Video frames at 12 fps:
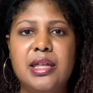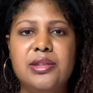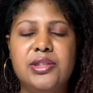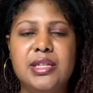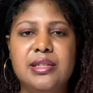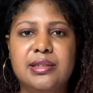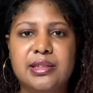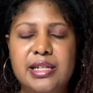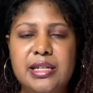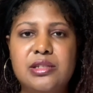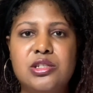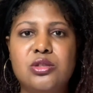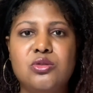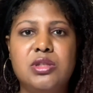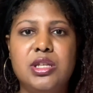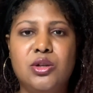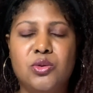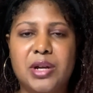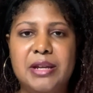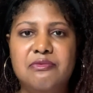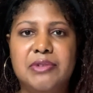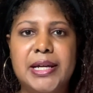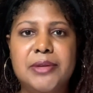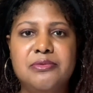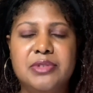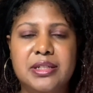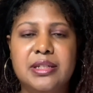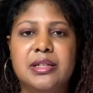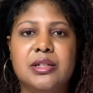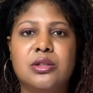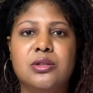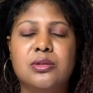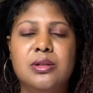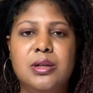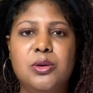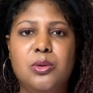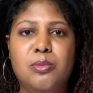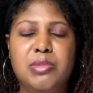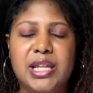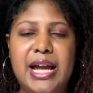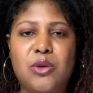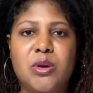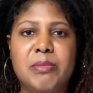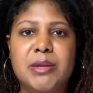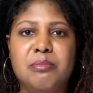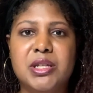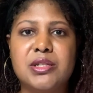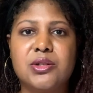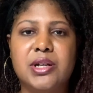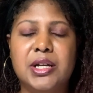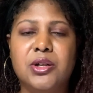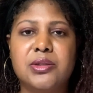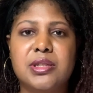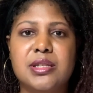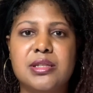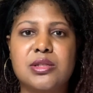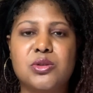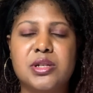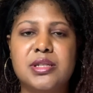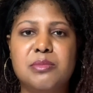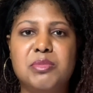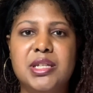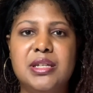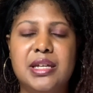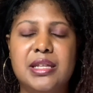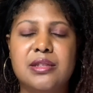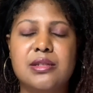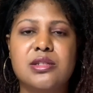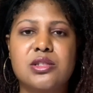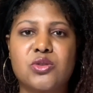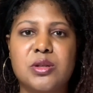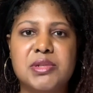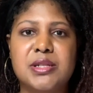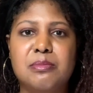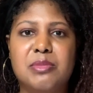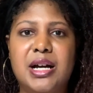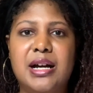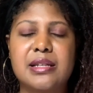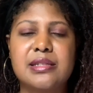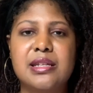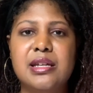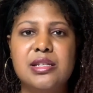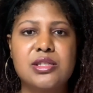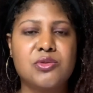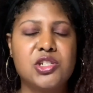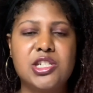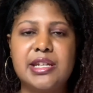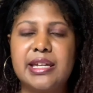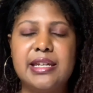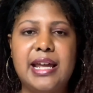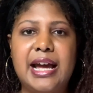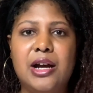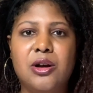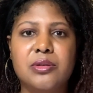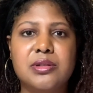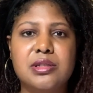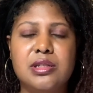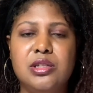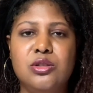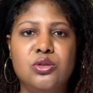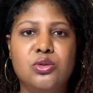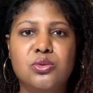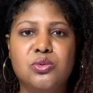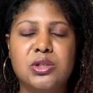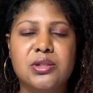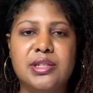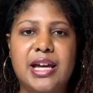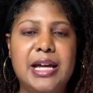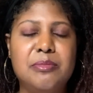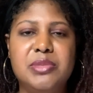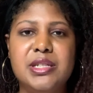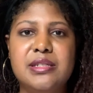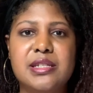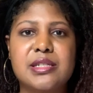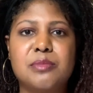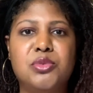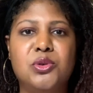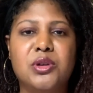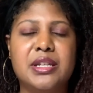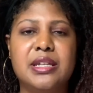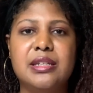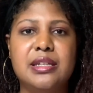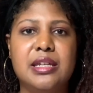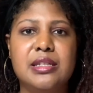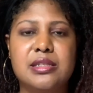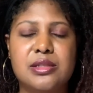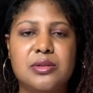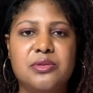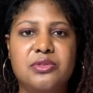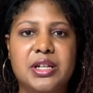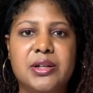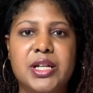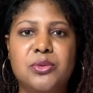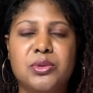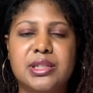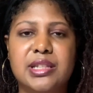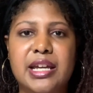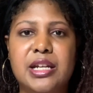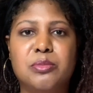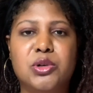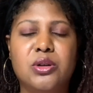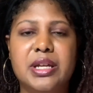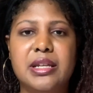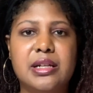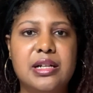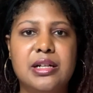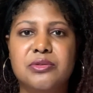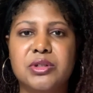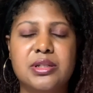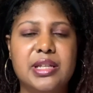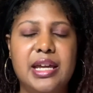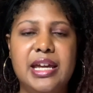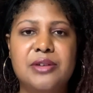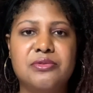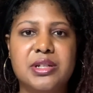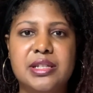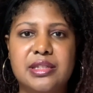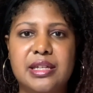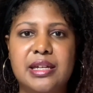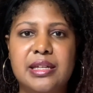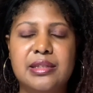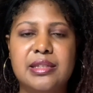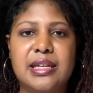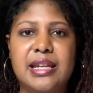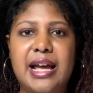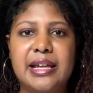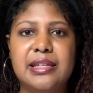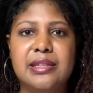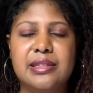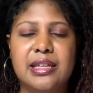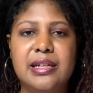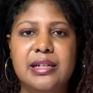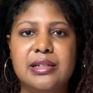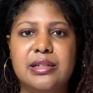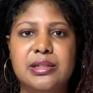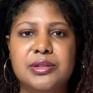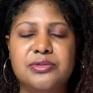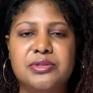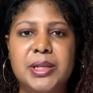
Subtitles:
The link to the Grapevine video, Black Women in Mental Health, is going to be in the description box. So check it out. You will not be disappointed. It's very relatable. It covered everything that I can think of.